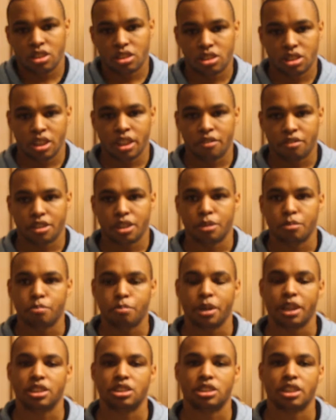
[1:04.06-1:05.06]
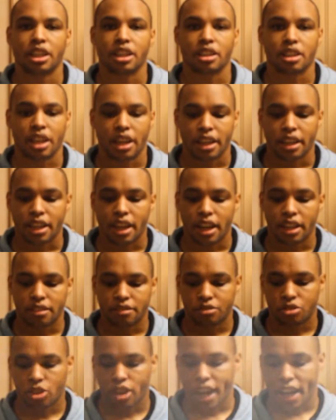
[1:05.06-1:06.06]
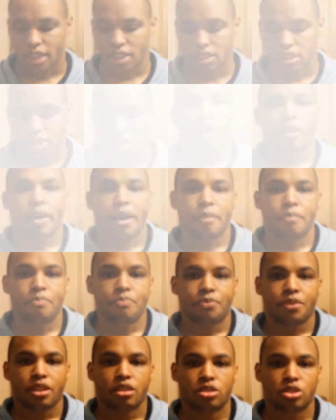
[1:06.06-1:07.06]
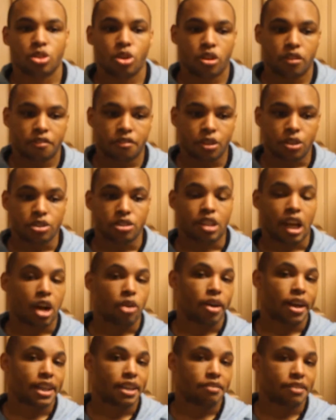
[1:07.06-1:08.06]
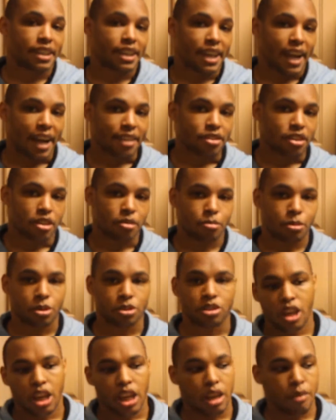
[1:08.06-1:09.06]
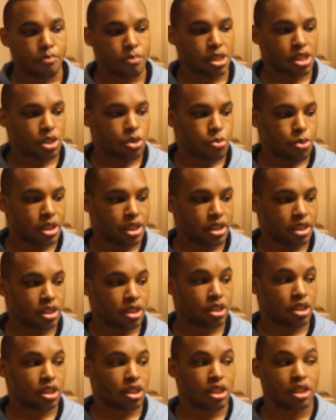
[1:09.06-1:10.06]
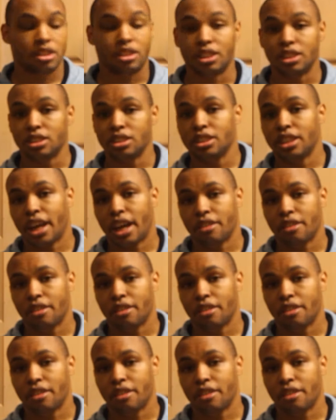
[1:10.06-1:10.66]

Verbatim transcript: significant paycheck that I got for acting. All right, so first how I even got the commercial. In between the Disney